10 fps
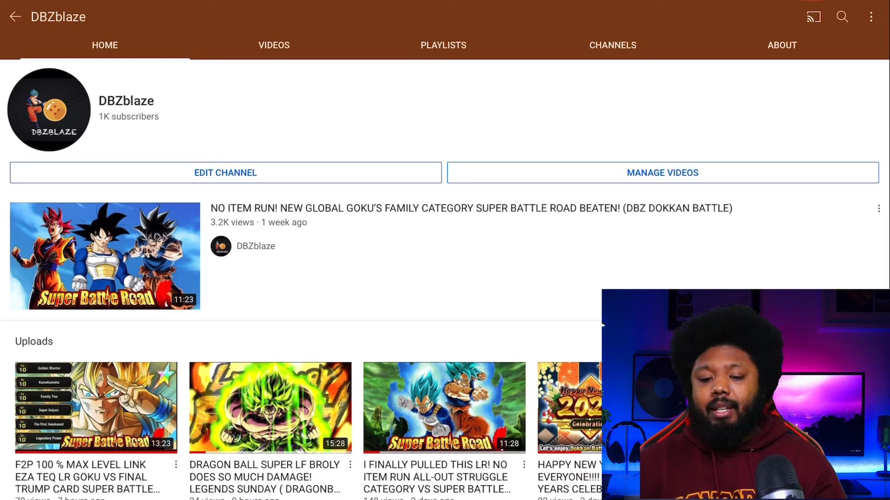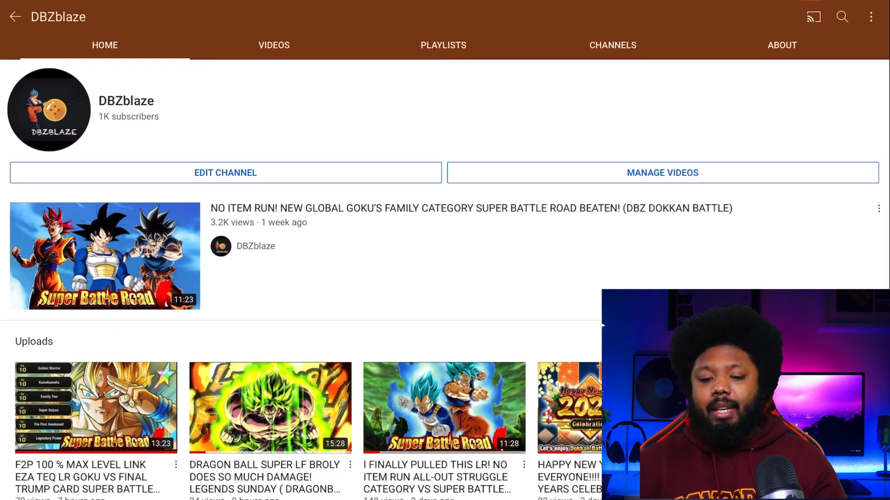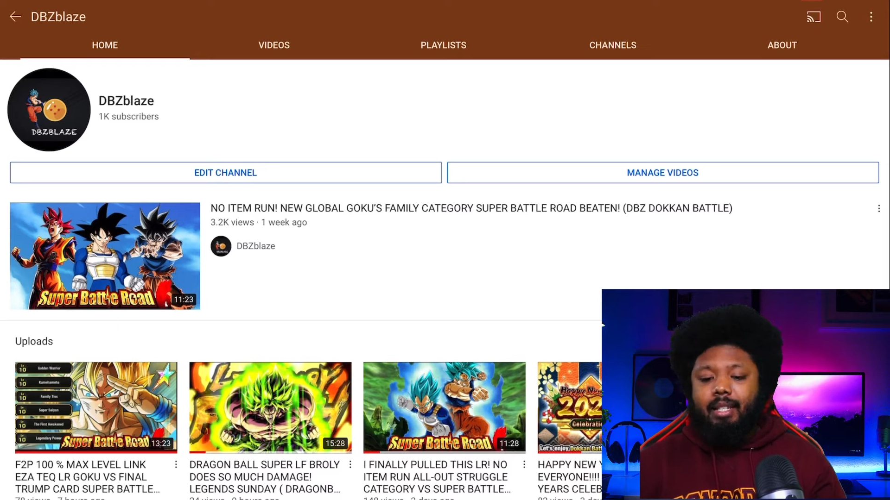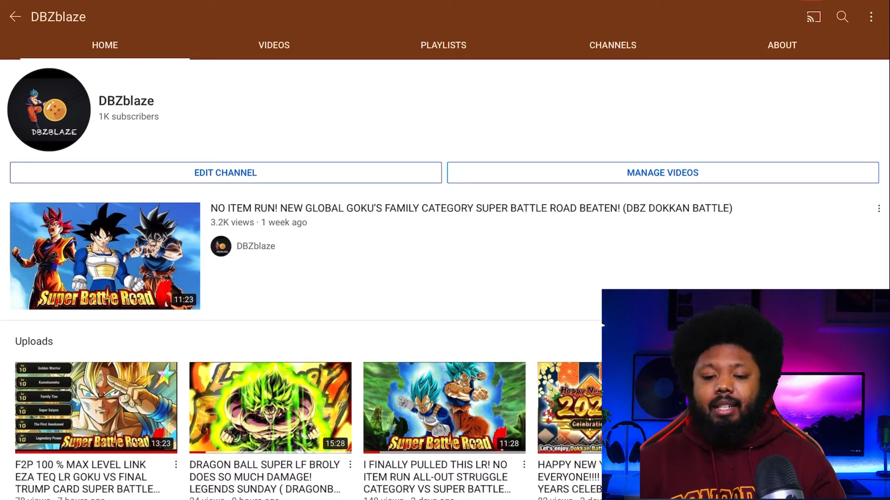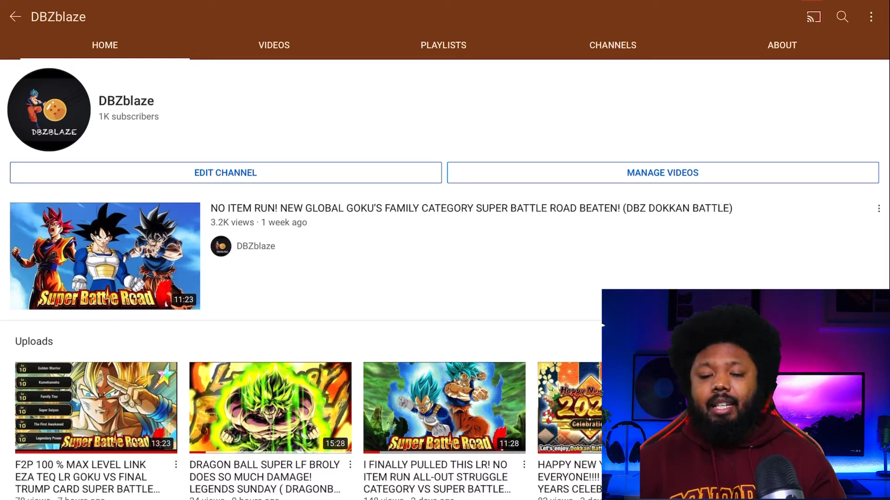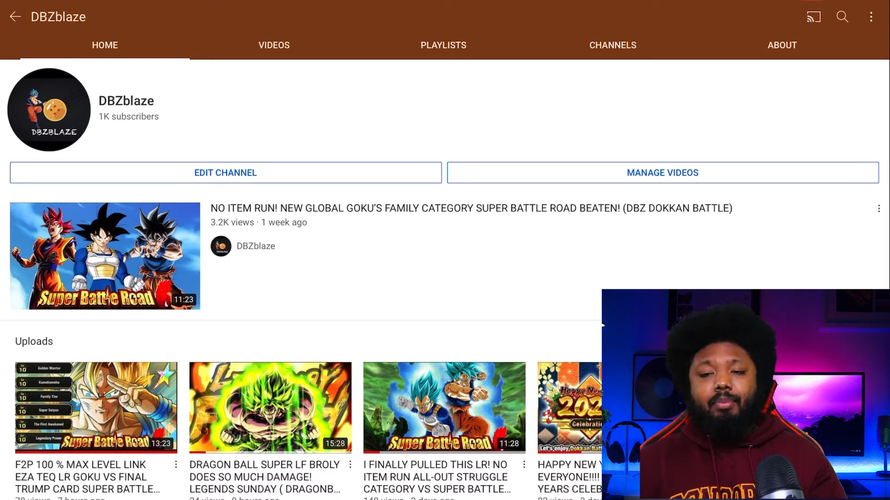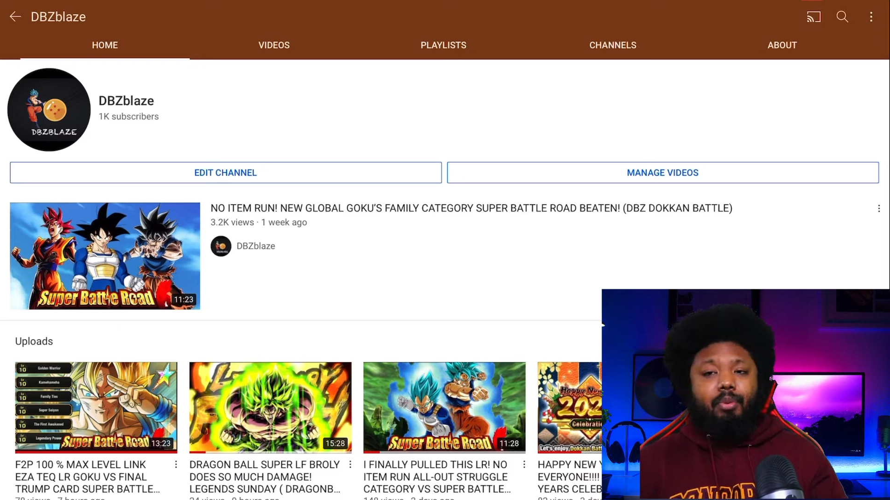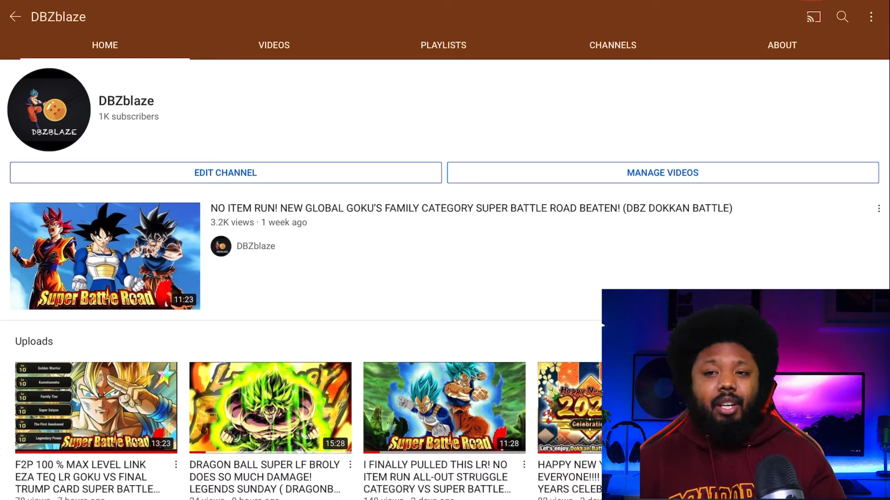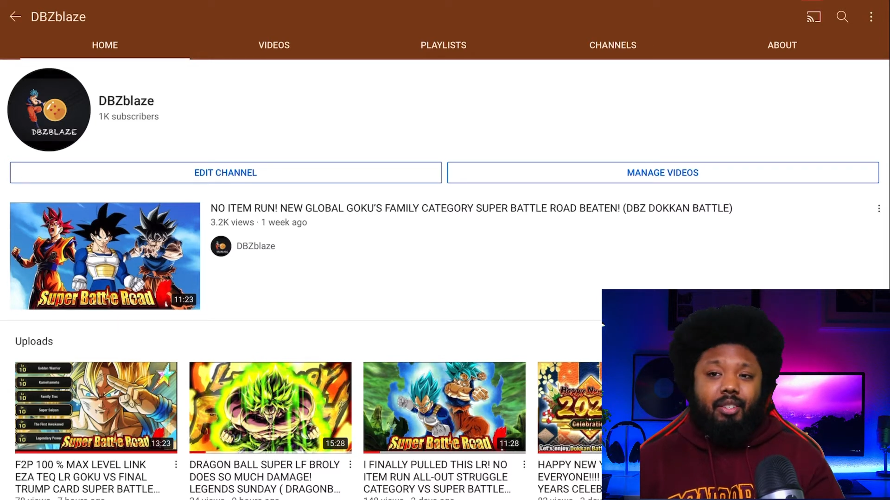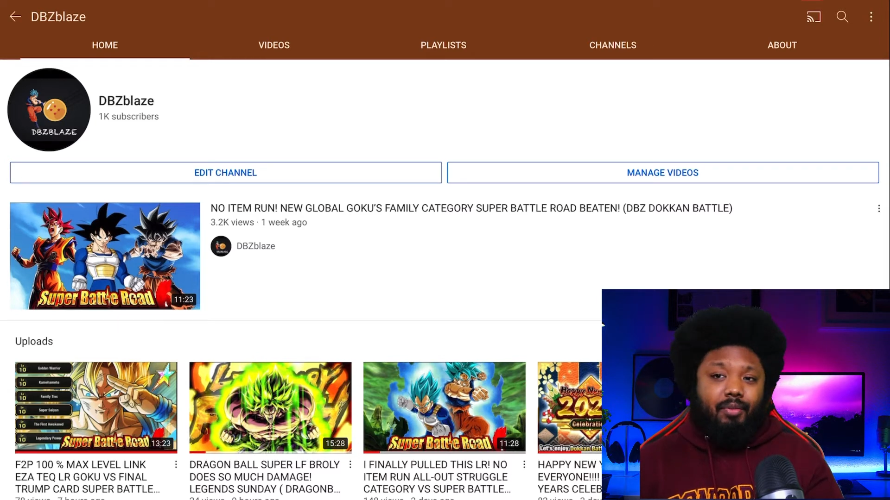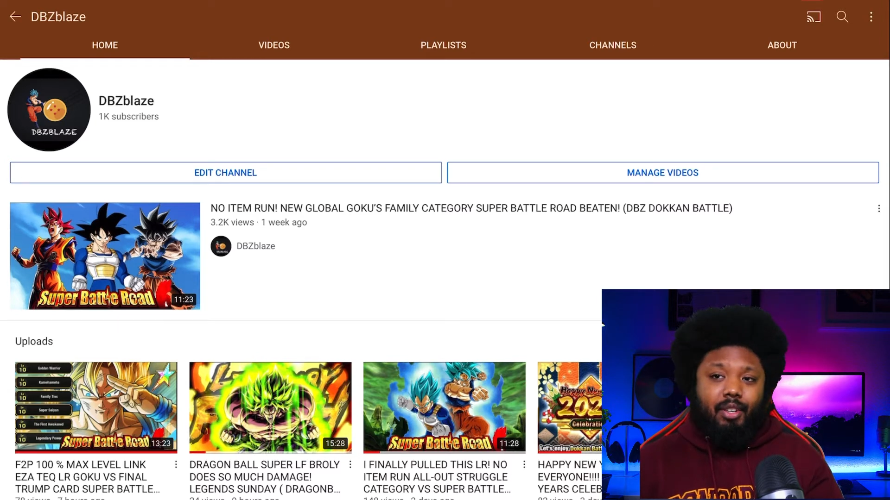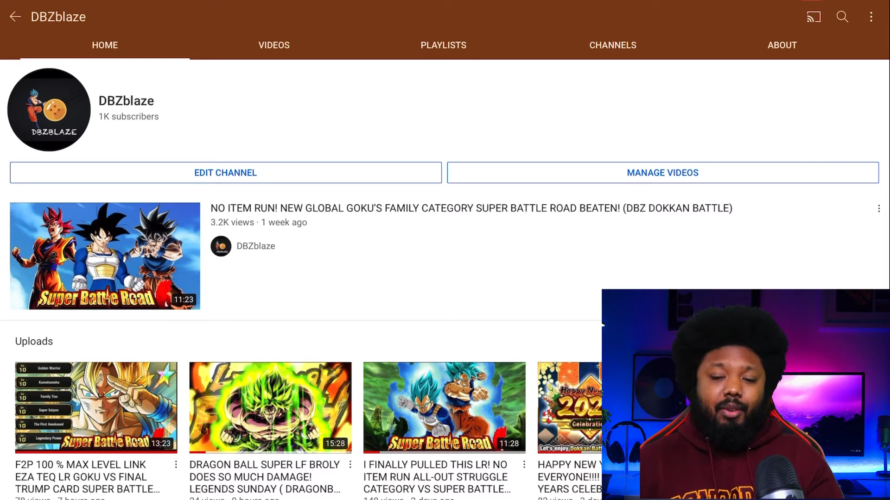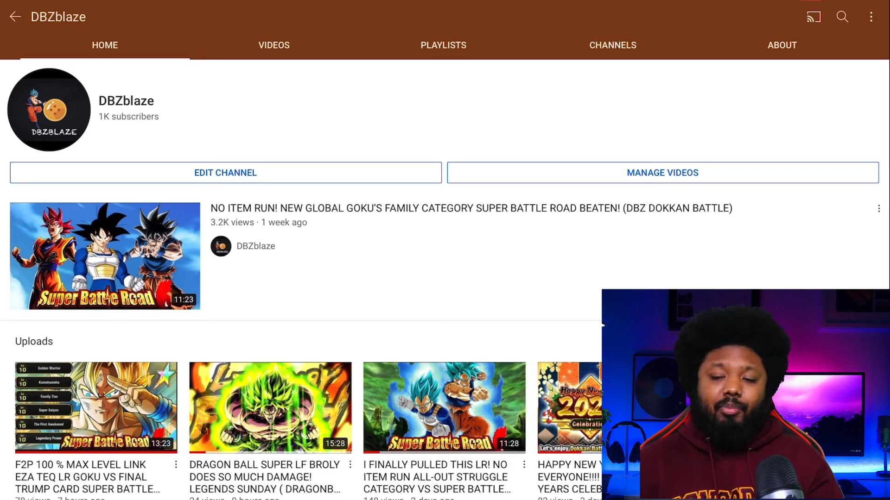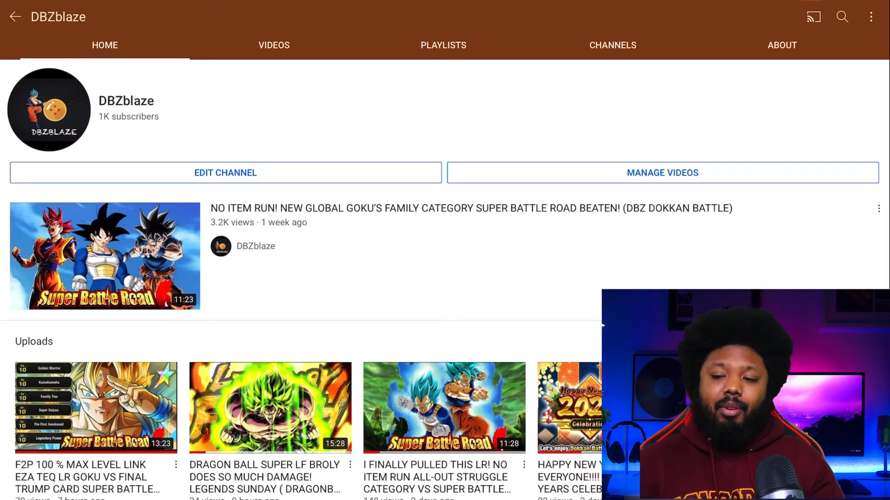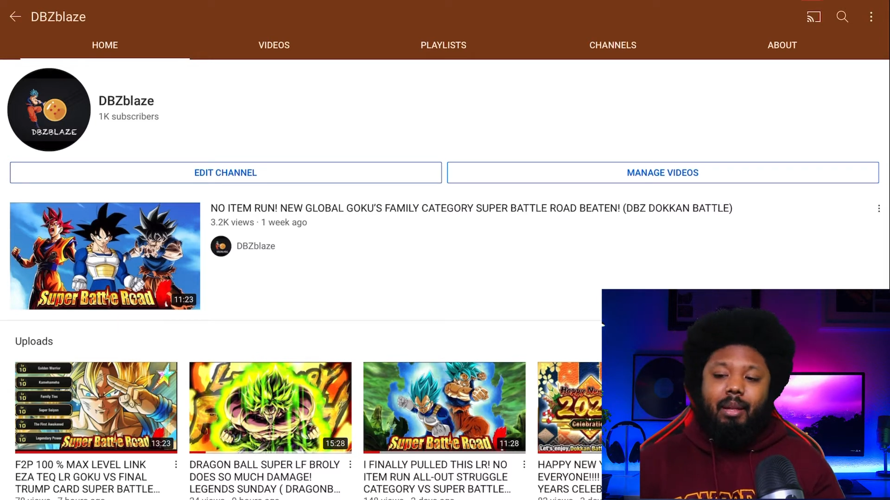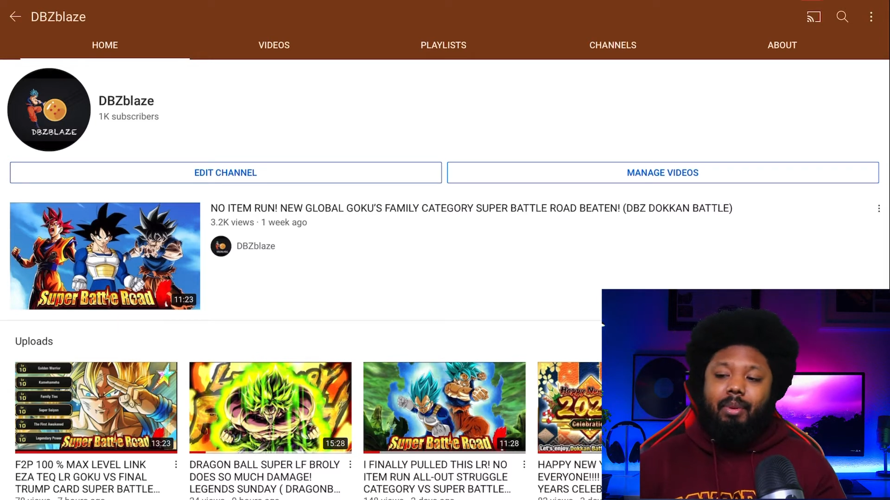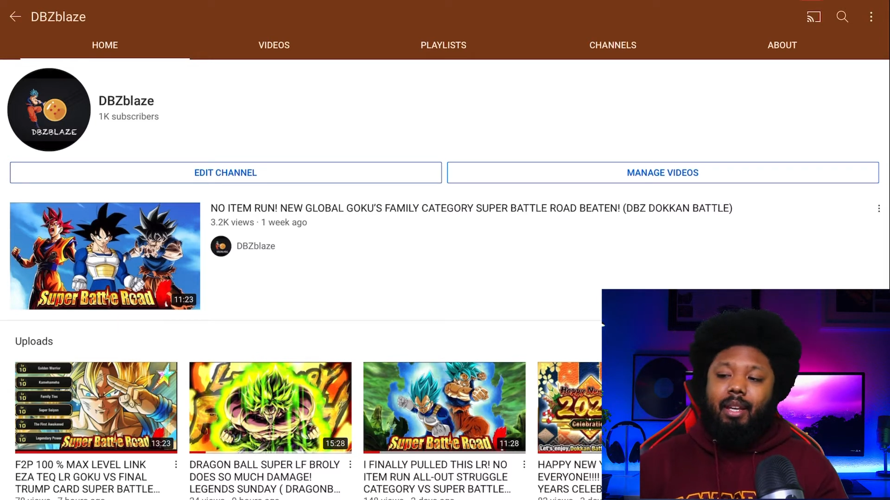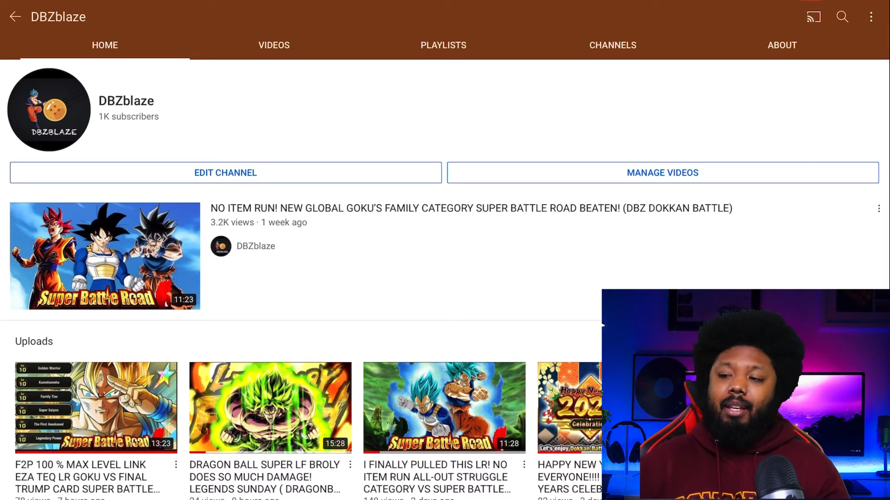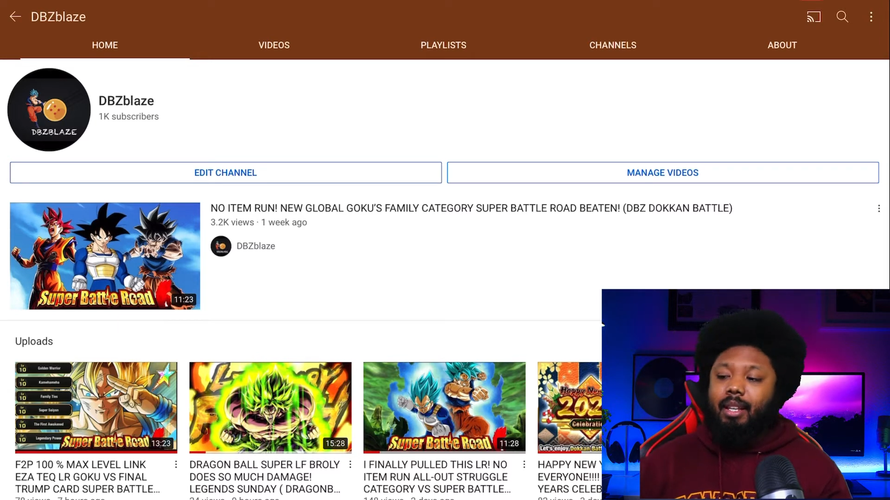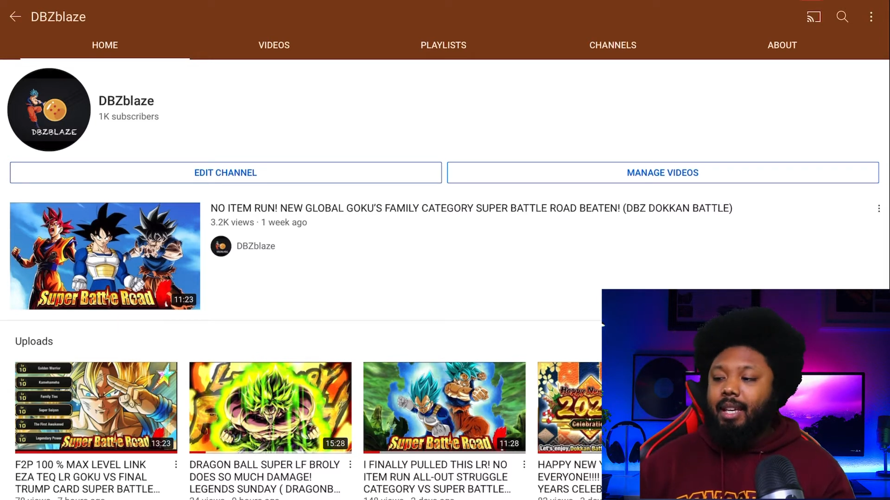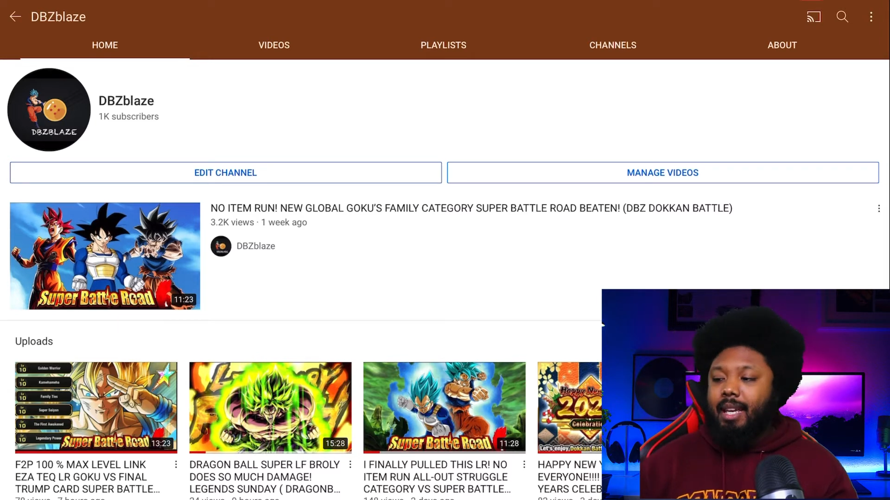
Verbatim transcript: I guess, an inspiration video, but I mean,